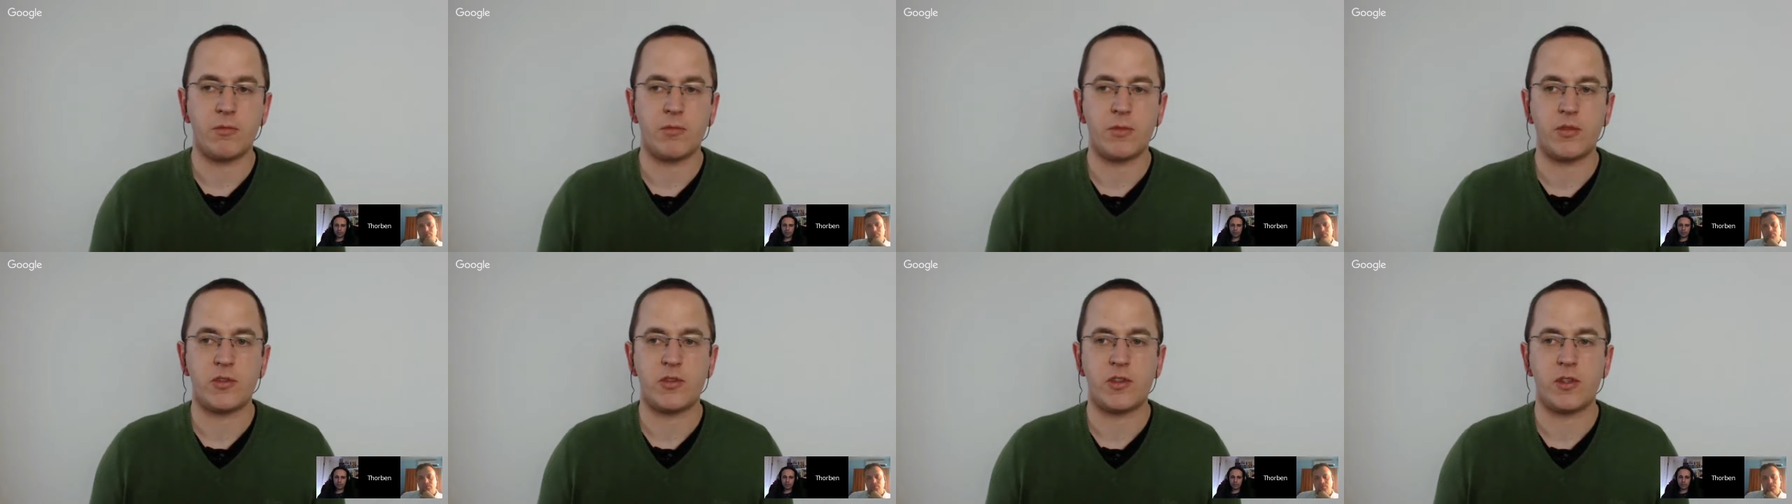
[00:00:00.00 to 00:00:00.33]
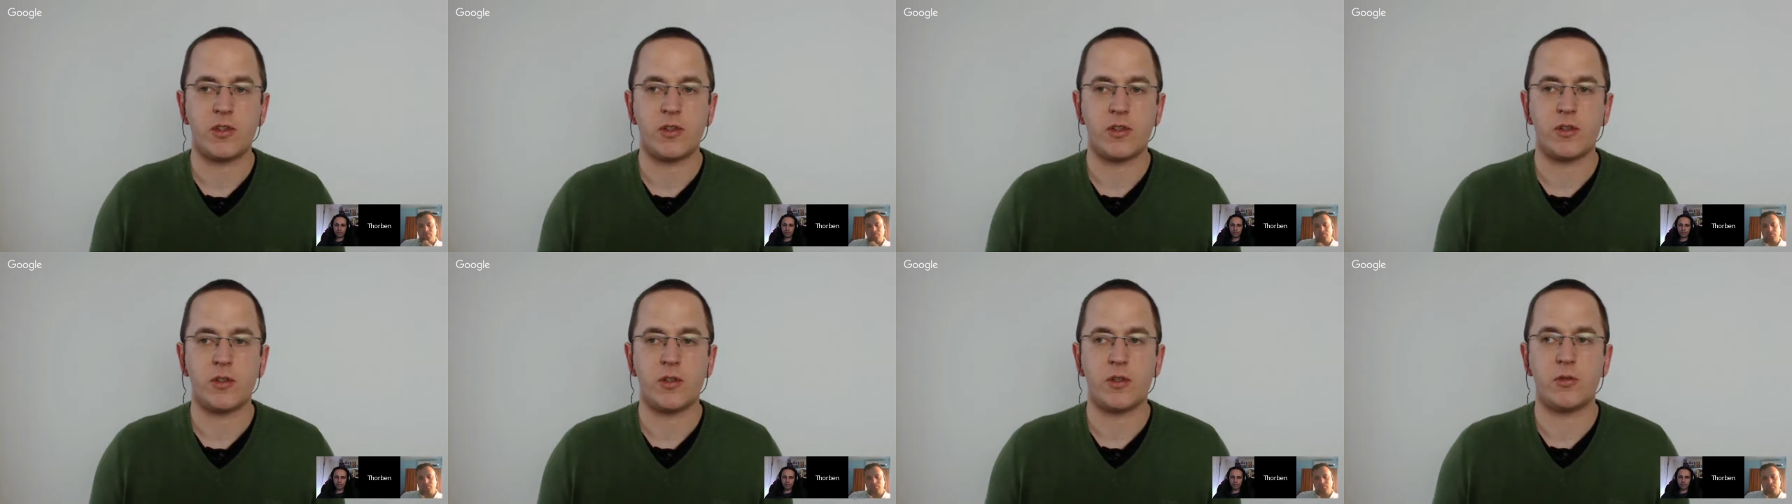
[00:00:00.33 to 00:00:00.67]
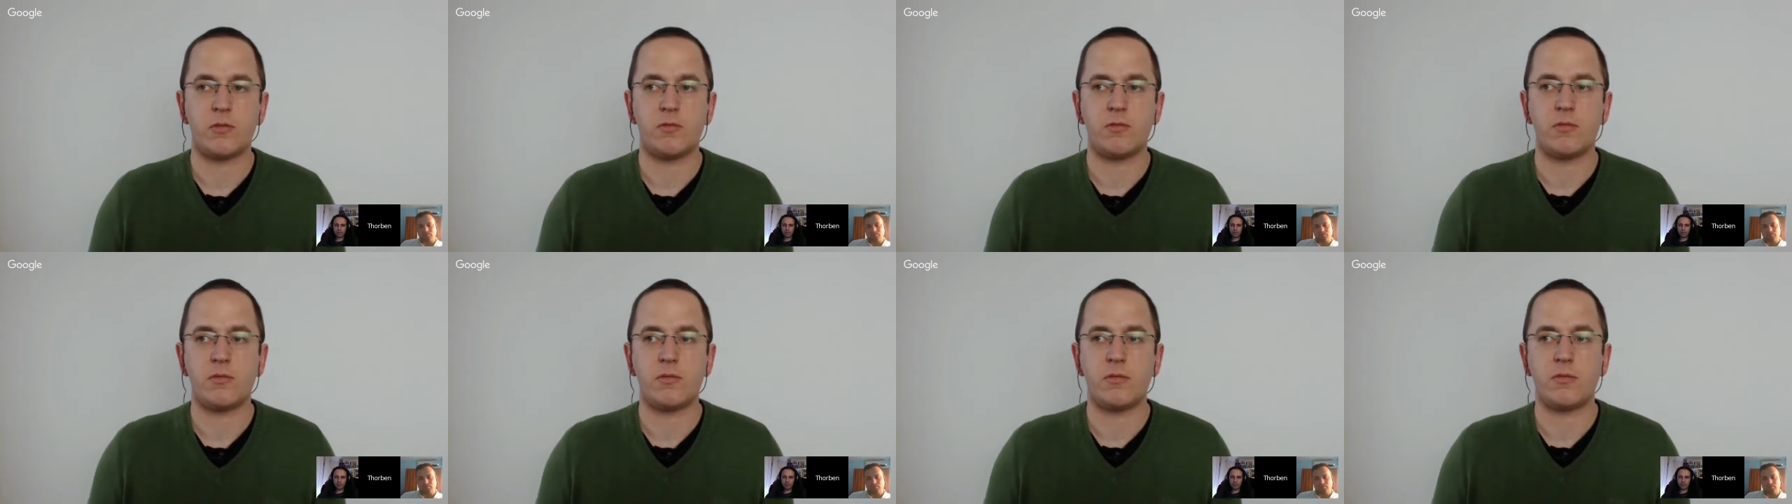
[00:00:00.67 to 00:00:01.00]

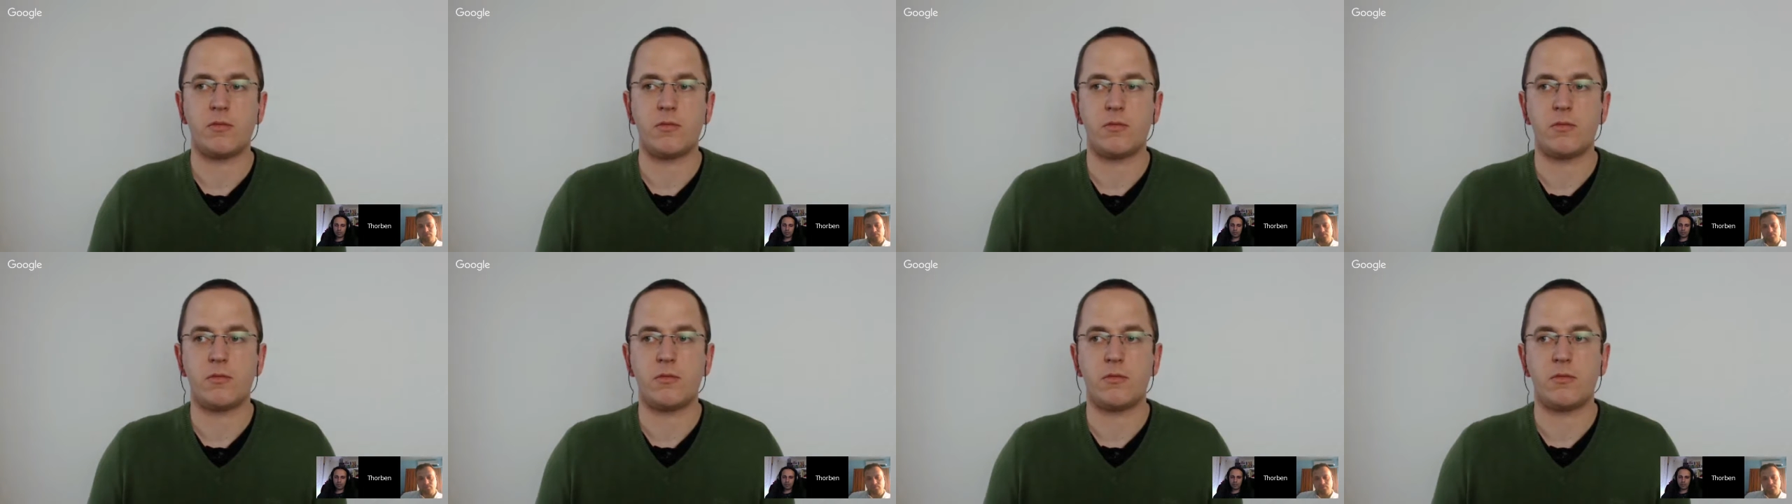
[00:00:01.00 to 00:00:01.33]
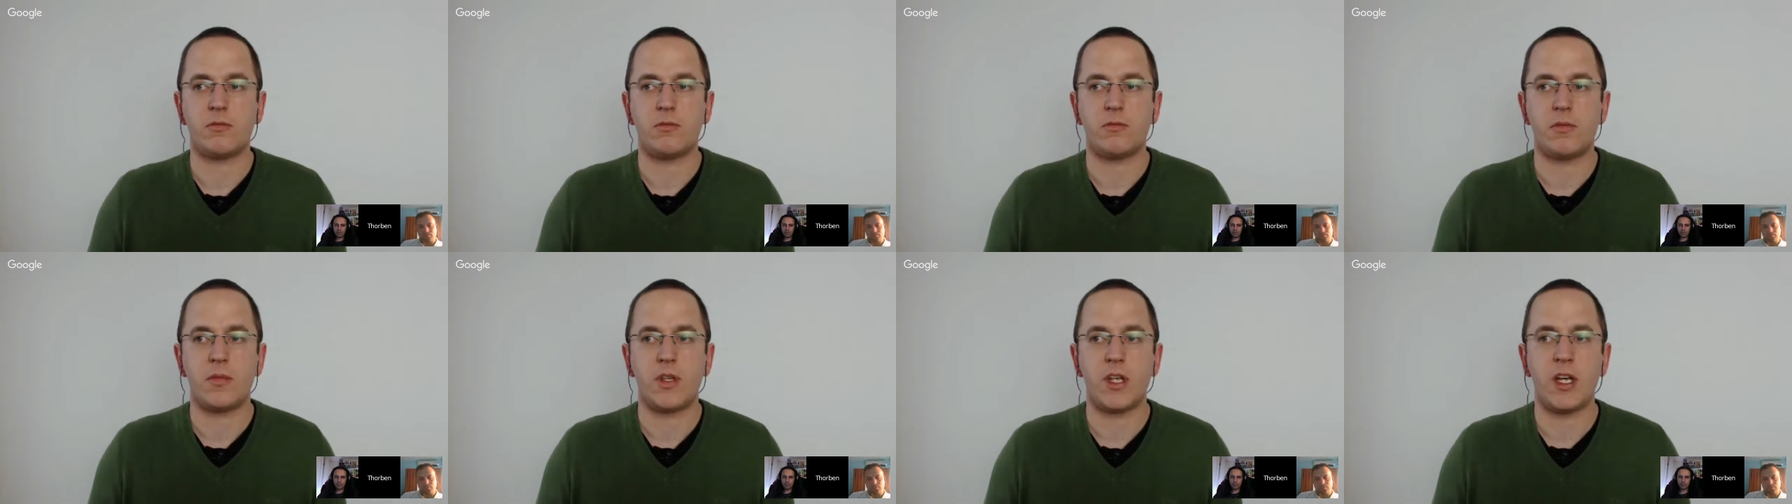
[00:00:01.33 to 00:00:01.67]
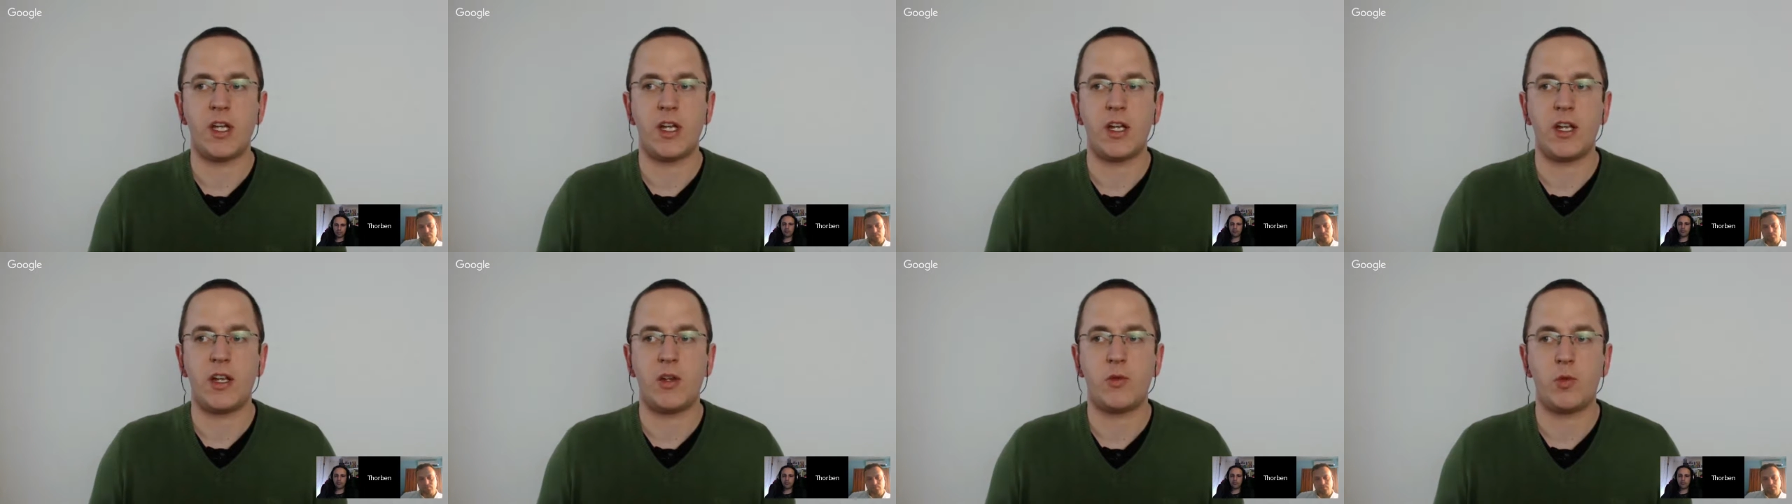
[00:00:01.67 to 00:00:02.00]
So
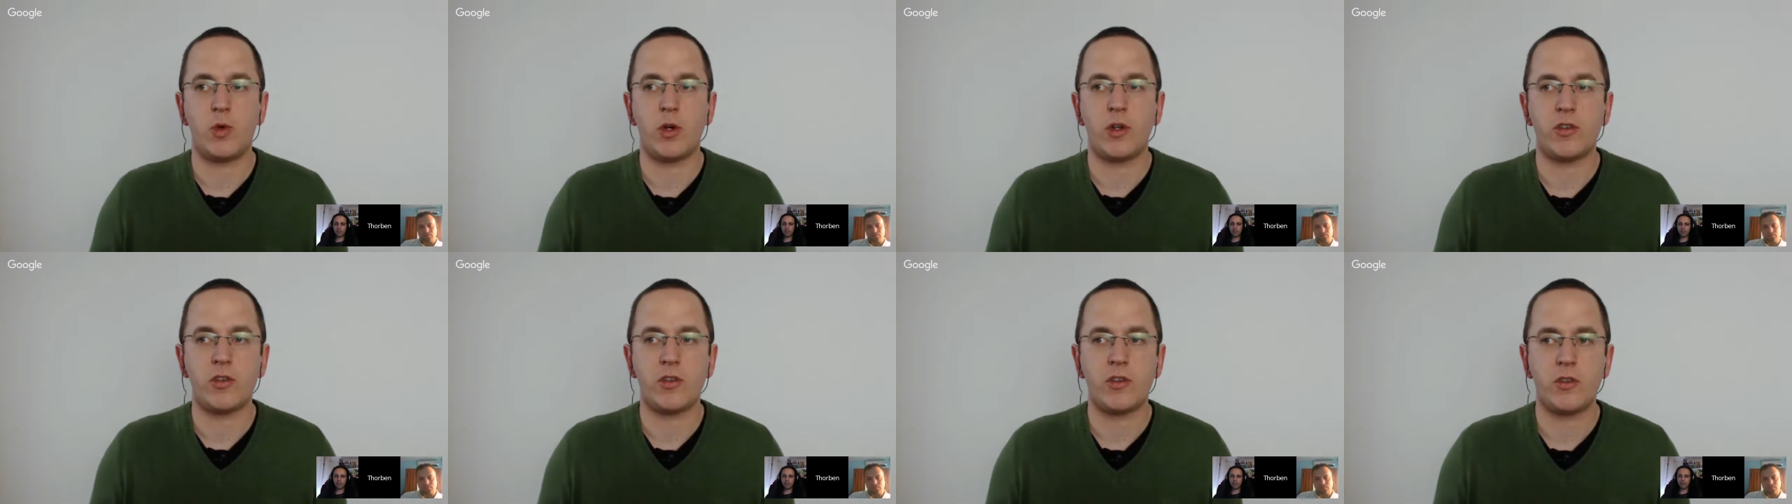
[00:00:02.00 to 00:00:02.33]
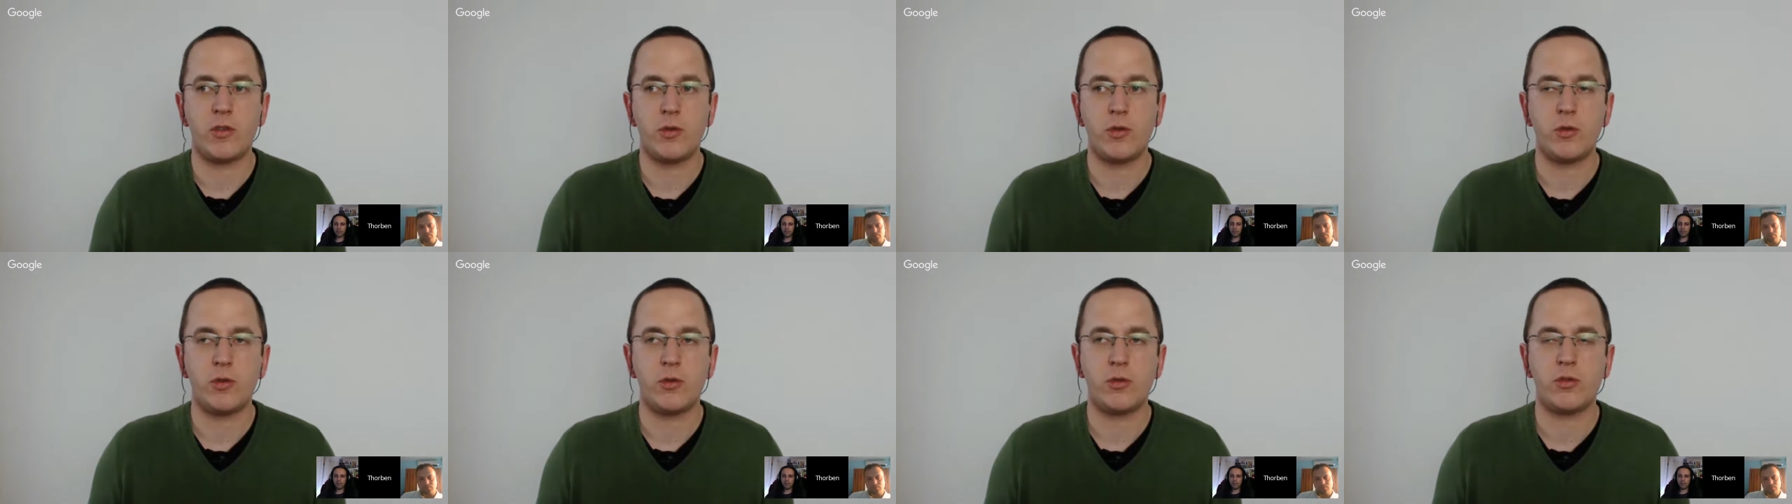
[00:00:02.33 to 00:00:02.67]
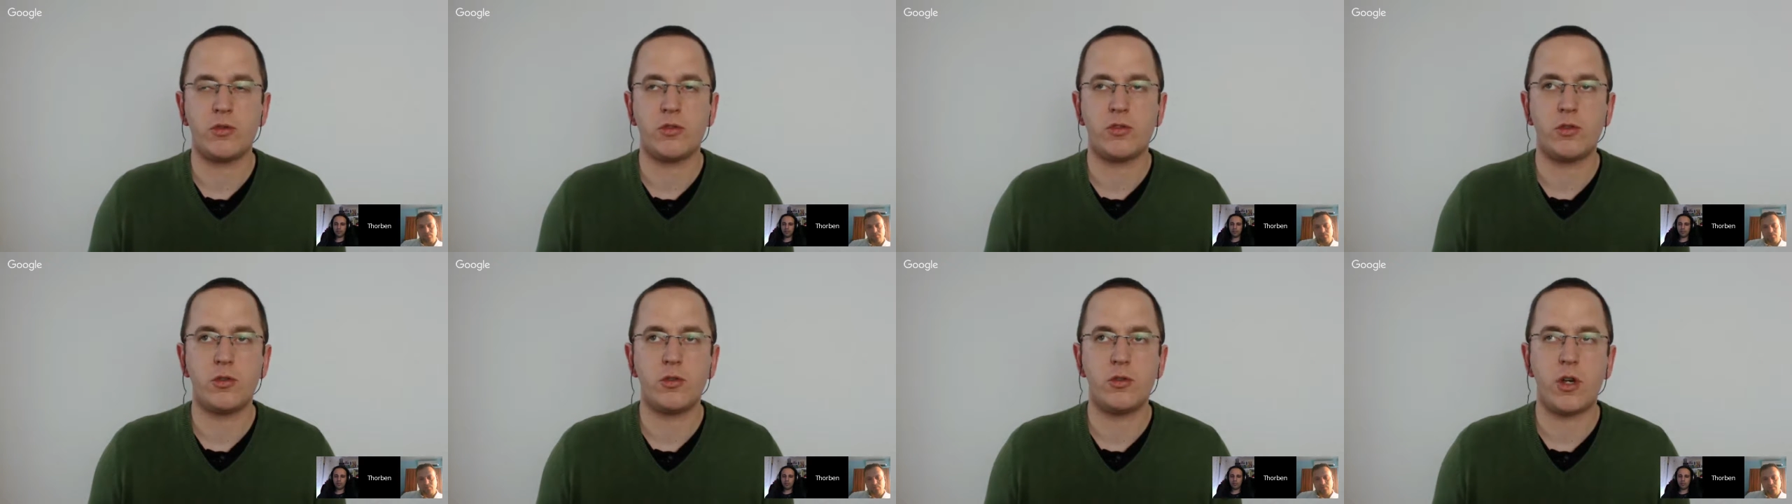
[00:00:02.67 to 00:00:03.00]
it wasn't
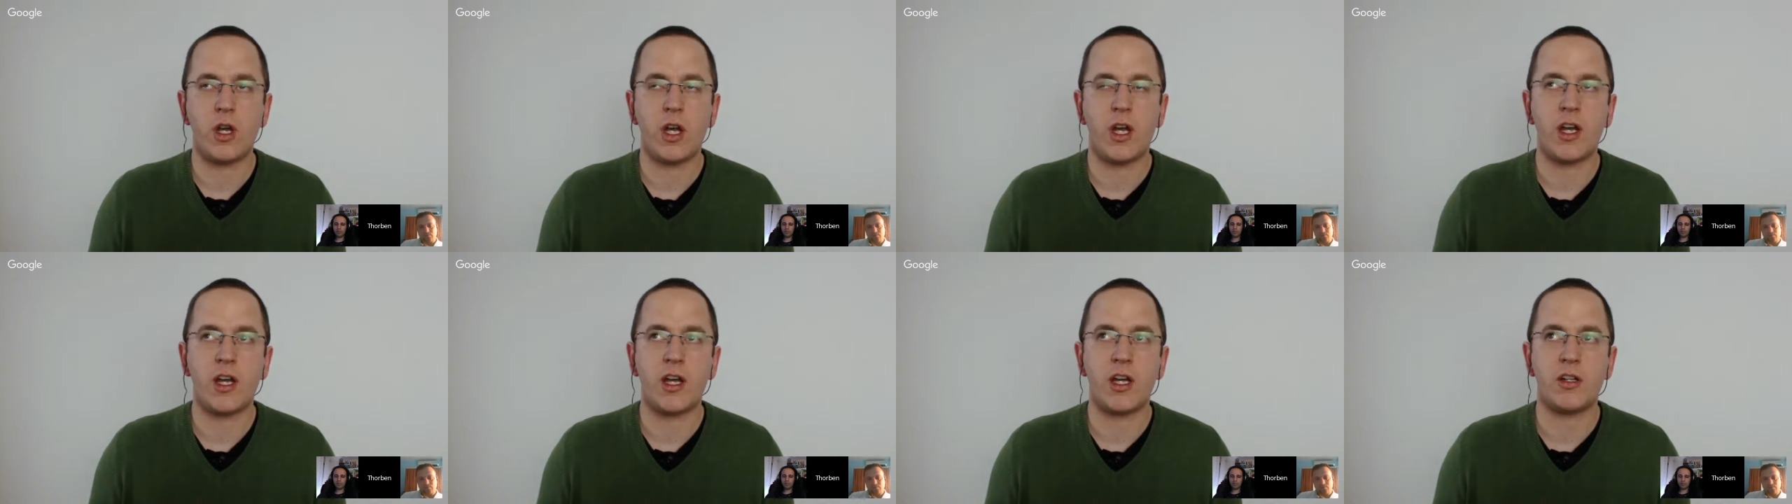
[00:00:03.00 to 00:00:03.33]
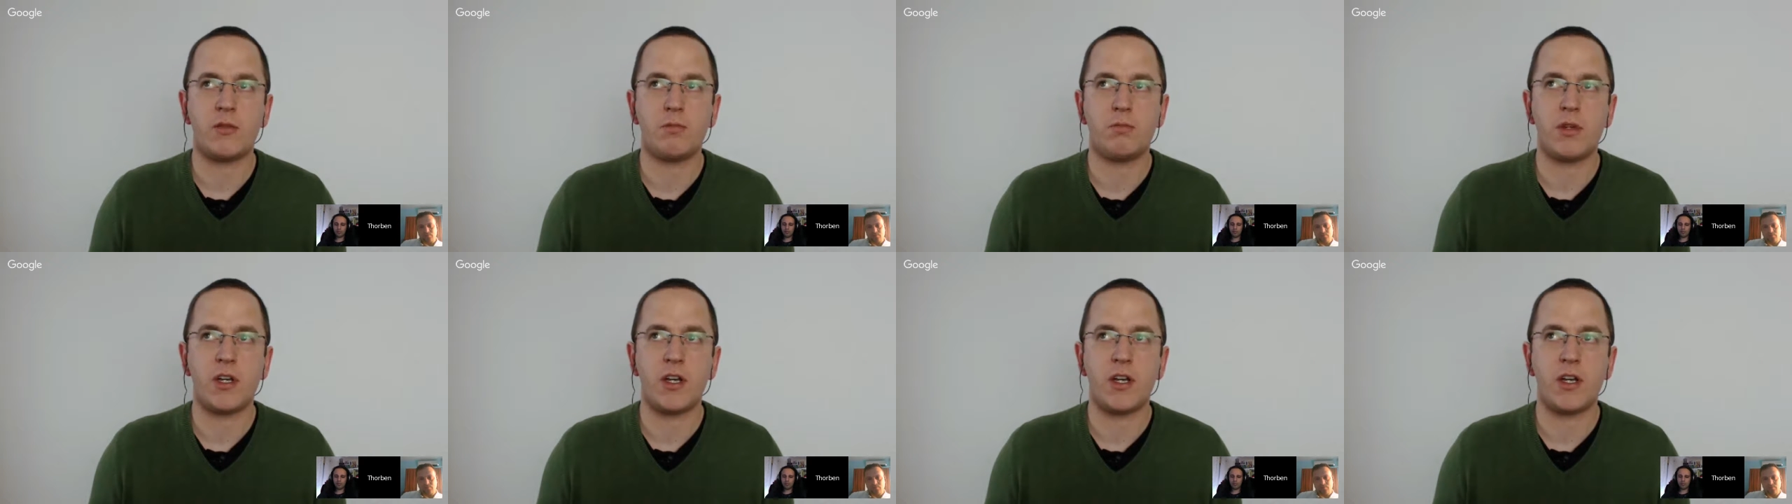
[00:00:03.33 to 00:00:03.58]
too hard,